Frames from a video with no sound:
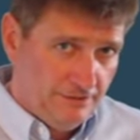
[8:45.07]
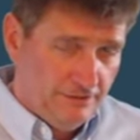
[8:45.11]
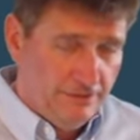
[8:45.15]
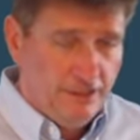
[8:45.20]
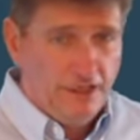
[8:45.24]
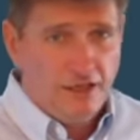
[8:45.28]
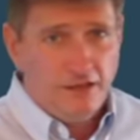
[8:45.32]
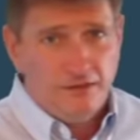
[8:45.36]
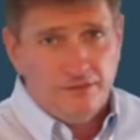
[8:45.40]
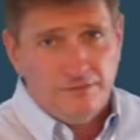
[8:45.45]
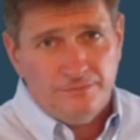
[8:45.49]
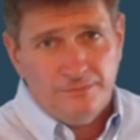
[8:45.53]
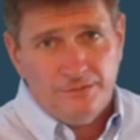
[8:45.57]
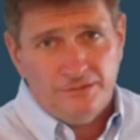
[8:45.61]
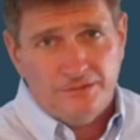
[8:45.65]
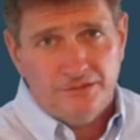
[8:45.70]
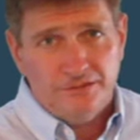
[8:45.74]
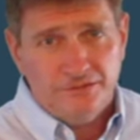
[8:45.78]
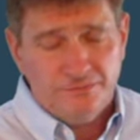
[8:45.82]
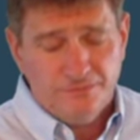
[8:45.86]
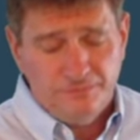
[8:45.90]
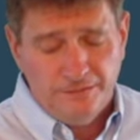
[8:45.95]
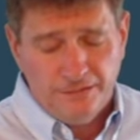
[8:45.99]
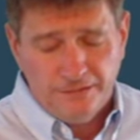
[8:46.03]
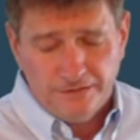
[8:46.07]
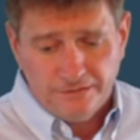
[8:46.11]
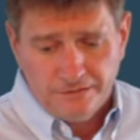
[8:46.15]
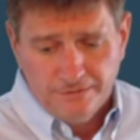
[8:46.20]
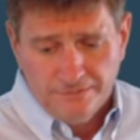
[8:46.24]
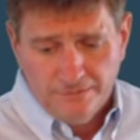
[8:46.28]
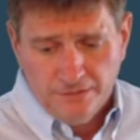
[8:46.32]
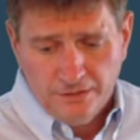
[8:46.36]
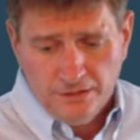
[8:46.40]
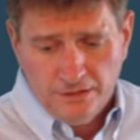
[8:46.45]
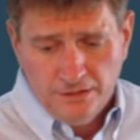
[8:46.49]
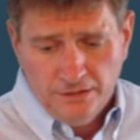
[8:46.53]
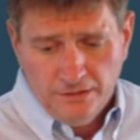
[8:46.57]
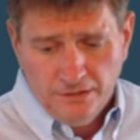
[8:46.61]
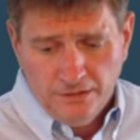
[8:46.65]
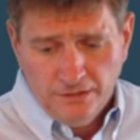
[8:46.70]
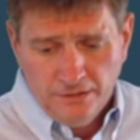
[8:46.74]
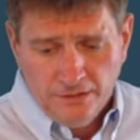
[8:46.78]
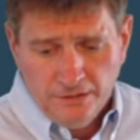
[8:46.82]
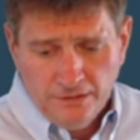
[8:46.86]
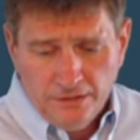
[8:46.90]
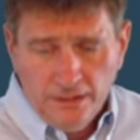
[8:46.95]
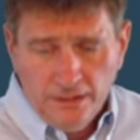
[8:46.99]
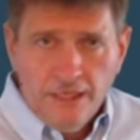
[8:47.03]
Now, Mrs. Smith,
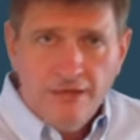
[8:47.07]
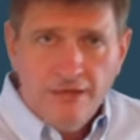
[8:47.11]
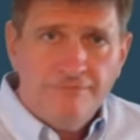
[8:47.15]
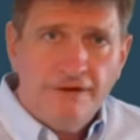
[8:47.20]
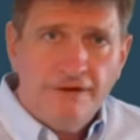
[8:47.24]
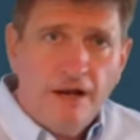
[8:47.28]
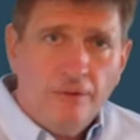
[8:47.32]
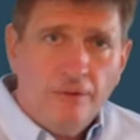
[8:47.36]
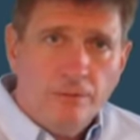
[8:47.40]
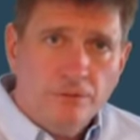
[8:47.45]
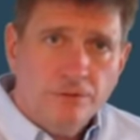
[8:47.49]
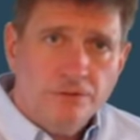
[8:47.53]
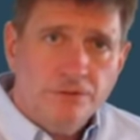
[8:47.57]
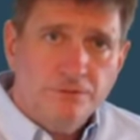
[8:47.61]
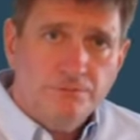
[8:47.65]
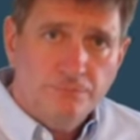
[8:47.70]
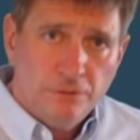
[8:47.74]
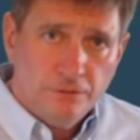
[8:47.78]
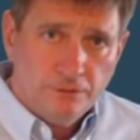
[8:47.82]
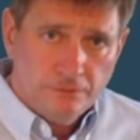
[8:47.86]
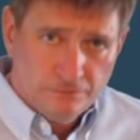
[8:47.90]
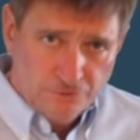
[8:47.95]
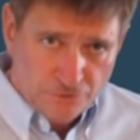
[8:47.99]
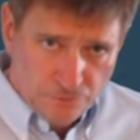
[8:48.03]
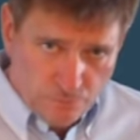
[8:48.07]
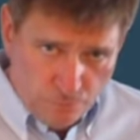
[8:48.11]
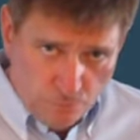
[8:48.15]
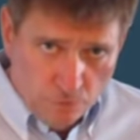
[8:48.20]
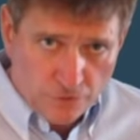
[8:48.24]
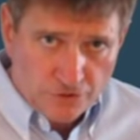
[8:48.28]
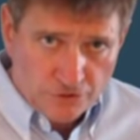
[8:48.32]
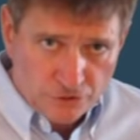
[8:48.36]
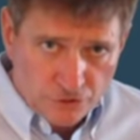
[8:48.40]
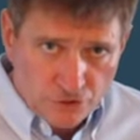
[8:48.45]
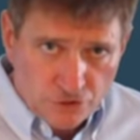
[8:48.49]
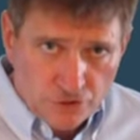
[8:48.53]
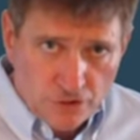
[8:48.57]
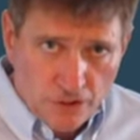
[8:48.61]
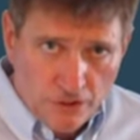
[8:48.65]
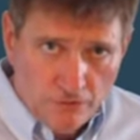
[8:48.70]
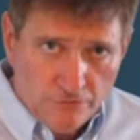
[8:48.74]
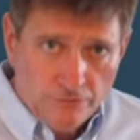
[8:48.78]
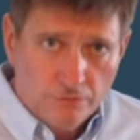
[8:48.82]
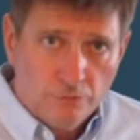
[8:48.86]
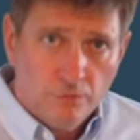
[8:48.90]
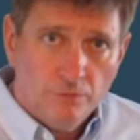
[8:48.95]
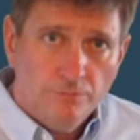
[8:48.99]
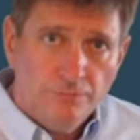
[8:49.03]
if I were to
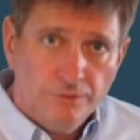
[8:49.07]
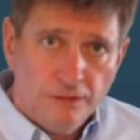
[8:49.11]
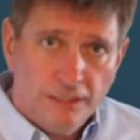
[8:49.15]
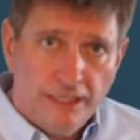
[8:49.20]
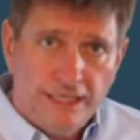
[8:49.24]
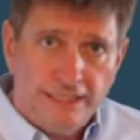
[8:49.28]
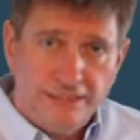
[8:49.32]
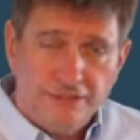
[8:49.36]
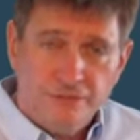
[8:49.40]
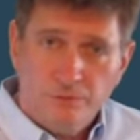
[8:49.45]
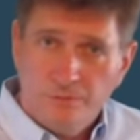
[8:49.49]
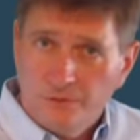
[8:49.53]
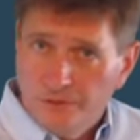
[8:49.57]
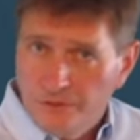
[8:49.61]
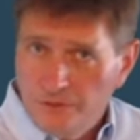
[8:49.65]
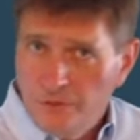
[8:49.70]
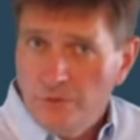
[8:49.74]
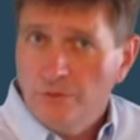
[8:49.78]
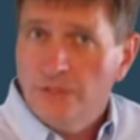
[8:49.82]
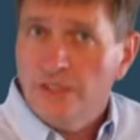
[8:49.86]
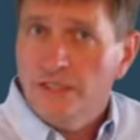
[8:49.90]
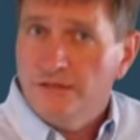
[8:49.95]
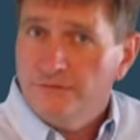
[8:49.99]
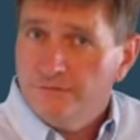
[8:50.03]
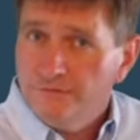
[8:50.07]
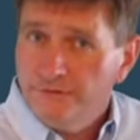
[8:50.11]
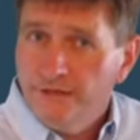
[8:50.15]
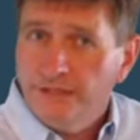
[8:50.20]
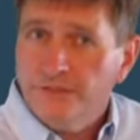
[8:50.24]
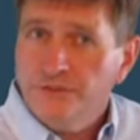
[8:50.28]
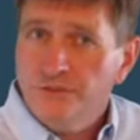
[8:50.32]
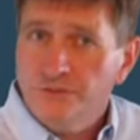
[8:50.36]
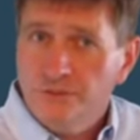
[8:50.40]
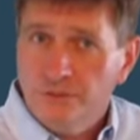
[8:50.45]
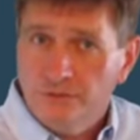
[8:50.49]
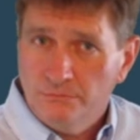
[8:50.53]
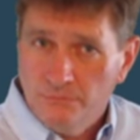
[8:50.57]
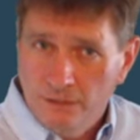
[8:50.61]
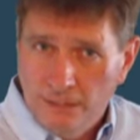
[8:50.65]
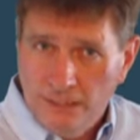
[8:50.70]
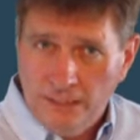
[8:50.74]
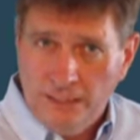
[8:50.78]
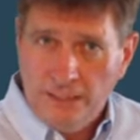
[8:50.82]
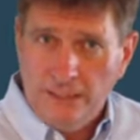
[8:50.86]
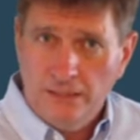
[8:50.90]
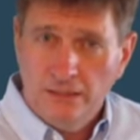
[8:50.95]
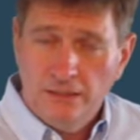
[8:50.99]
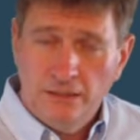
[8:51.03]
show you a place where you could invest your
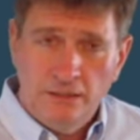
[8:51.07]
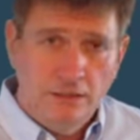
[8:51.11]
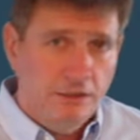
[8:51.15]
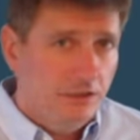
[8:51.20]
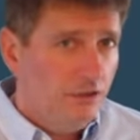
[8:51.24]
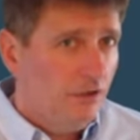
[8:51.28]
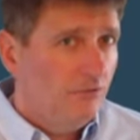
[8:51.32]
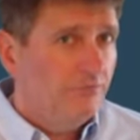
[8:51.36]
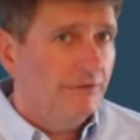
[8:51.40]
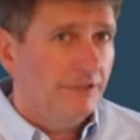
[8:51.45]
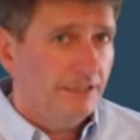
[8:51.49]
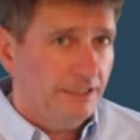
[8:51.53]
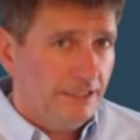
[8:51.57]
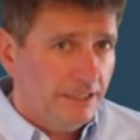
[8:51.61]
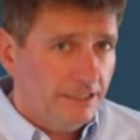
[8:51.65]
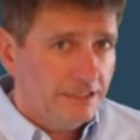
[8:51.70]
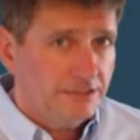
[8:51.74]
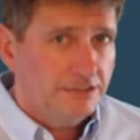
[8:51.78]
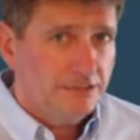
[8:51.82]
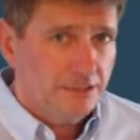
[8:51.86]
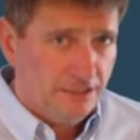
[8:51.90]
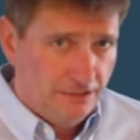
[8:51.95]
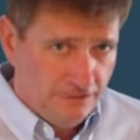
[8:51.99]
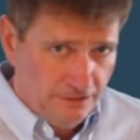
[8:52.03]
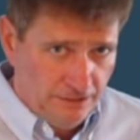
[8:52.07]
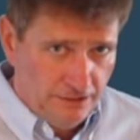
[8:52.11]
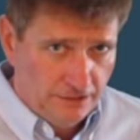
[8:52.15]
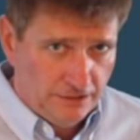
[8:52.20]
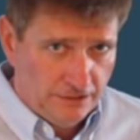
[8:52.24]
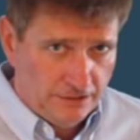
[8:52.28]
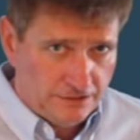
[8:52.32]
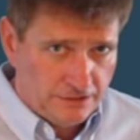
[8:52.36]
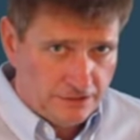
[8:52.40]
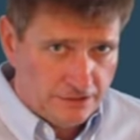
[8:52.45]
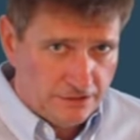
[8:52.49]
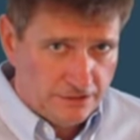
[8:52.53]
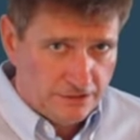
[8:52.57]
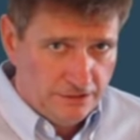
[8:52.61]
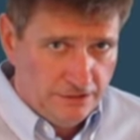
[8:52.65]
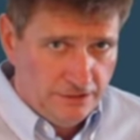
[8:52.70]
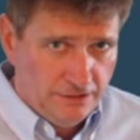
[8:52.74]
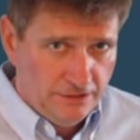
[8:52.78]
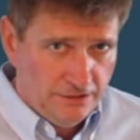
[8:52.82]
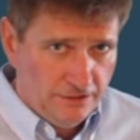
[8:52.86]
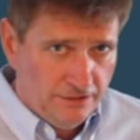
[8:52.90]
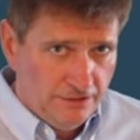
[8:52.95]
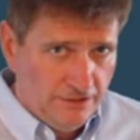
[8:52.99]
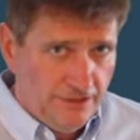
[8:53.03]
money over the next 10 years
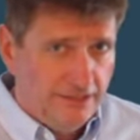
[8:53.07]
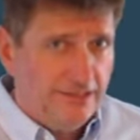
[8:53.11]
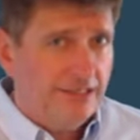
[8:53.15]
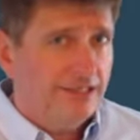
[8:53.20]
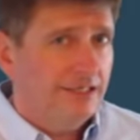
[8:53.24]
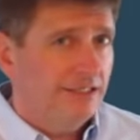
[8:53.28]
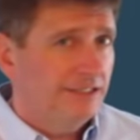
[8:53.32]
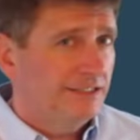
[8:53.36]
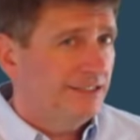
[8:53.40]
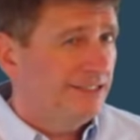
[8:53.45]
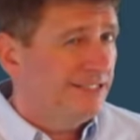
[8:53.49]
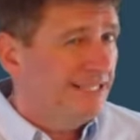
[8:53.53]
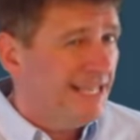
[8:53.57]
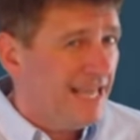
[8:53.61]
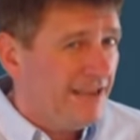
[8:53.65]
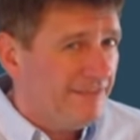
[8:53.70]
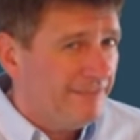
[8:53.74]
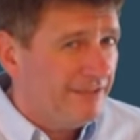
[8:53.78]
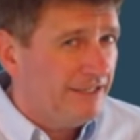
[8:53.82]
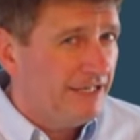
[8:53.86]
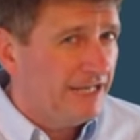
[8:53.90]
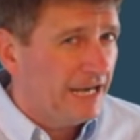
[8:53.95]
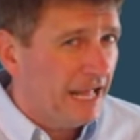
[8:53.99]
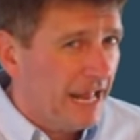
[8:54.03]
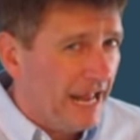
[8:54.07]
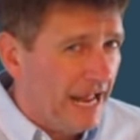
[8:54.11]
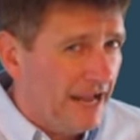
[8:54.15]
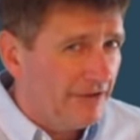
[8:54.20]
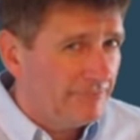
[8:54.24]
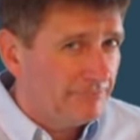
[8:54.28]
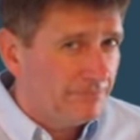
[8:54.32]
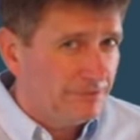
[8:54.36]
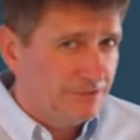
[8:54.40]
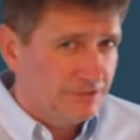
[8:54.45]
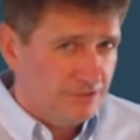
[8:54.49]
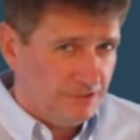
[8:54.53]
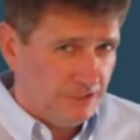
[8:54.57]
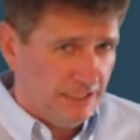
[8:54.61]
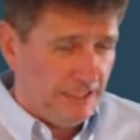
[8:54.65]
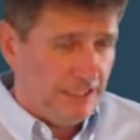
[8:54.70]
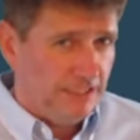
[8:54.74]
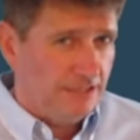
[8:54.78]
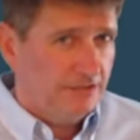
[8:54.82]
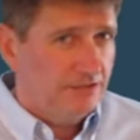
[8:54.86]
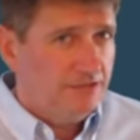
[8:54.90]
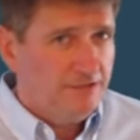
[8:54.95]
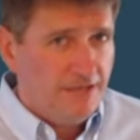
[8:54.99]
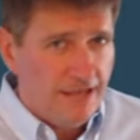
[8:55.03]
and get an
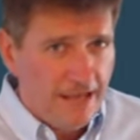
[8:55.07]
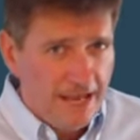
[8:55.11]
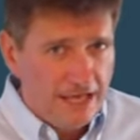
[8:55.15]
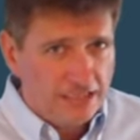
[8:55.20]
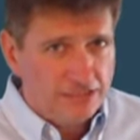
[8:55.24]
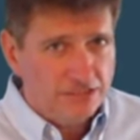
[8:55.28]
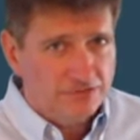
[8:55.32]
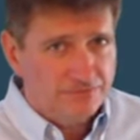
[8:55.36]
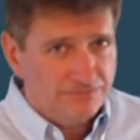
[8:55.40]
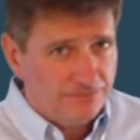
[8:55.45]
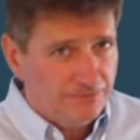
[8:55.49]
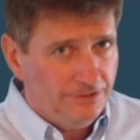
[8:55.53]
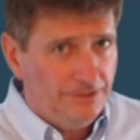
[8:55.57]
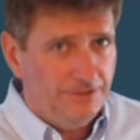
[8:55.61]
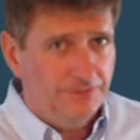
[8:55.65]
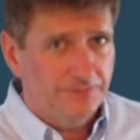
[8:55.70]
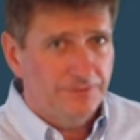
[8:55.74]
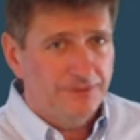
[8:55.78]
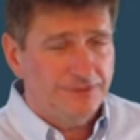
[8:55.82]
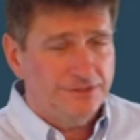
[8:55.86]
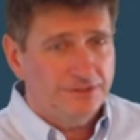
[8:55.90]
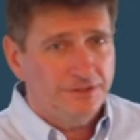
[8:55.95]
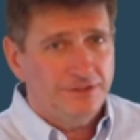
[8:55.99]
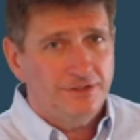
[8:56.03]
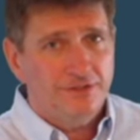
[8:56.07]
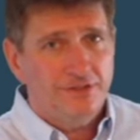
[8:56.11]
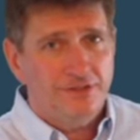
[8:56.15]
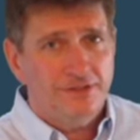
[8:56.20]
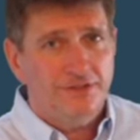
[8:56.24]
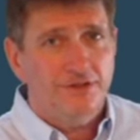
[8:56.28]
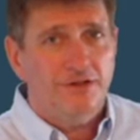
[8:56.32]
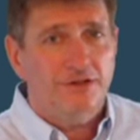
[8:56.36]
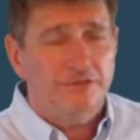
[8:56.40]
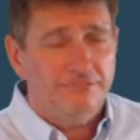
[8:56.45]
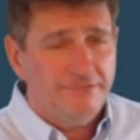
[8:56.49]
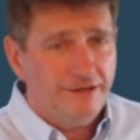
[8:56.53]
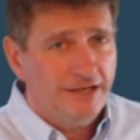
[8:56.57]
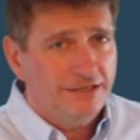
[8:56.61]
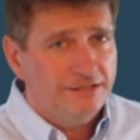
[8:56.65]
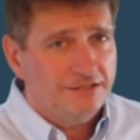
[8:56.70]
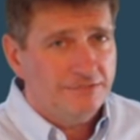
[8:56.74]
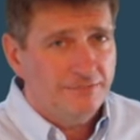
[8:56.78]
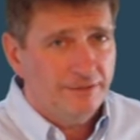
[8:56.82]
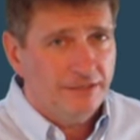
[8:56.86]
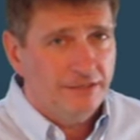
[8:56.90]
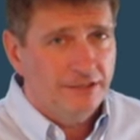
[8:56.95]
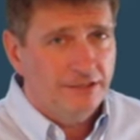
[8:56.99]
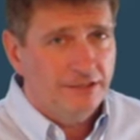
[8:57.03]
11.5% tax-free return on your
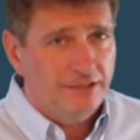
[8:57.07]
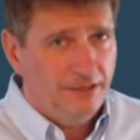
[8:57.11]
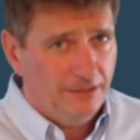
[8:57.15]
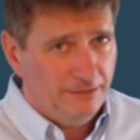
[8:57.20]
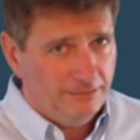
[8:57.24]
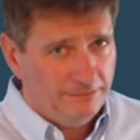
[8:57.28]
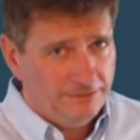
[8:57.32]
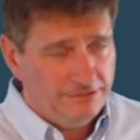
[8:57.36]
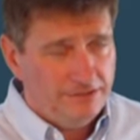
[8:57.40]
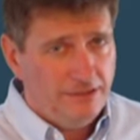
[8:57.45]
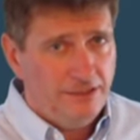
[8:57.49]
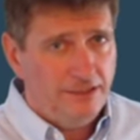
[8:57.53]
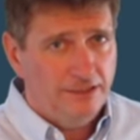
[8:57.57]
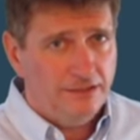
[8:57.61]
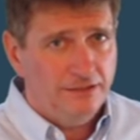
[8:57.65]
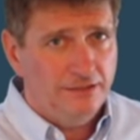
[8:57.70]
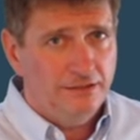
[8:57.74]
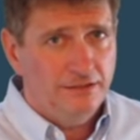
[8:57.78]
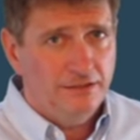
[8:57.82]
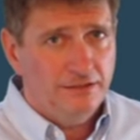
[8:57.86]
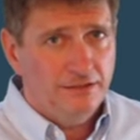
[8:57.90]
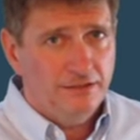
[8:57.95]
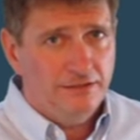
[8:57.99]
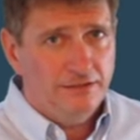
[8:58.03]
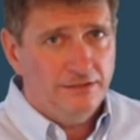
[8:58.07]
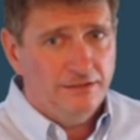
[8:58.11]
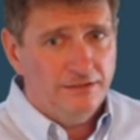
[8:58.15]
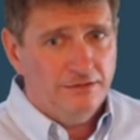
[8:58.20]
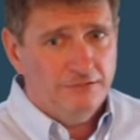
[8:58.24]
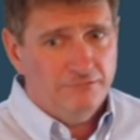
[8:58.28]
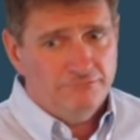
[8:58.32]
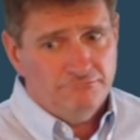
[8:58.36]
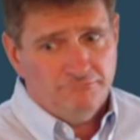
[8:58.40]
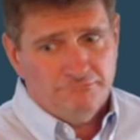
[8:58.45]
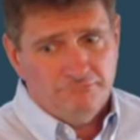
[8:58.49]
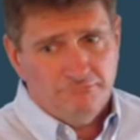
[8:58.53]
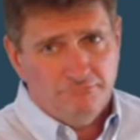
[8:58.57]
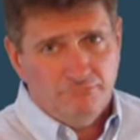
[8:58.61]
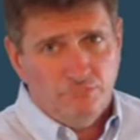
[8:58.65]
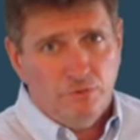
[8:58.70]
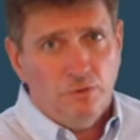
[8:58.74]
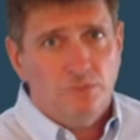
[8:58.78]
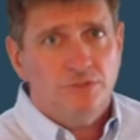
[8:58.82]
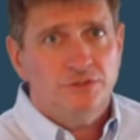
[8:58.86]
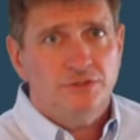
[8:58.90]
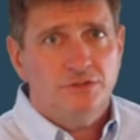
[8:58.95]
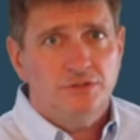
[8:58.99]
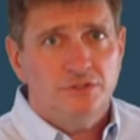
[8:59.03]
investment, guaranteed,
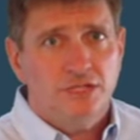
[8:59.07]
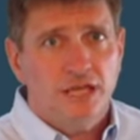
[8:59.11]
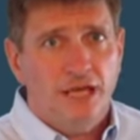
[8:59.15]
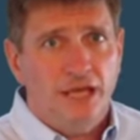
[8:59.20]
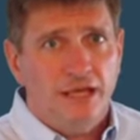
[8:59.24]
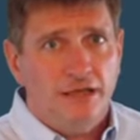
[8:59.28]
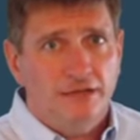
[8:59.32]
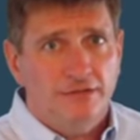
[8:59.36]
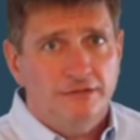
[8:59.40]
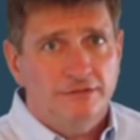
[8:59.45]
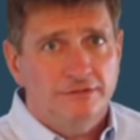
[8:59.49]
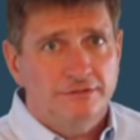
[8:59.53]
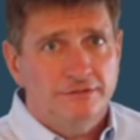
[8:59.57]
what would you say?